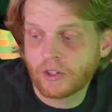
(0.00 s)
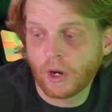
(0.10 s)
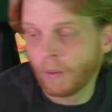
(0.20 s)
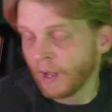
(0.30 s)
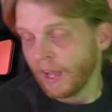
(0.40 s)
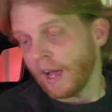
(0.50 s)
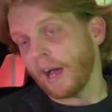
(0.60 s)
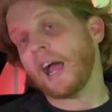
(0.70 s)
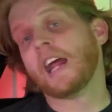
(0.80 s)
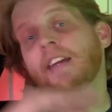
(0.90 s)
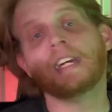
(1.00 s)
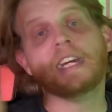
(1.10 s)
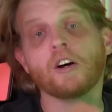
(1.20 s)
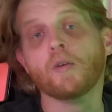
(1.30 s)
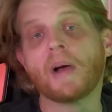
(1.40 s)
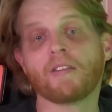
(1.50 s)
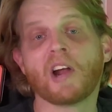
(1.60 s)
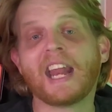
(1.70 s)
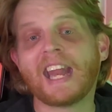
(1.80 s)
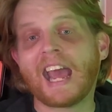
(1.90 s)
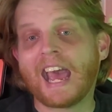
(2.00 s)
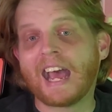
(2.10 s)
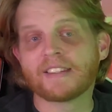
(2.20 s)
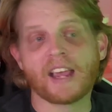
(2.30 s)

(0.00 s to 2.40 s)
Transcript: So I had to kill my Reddit ads.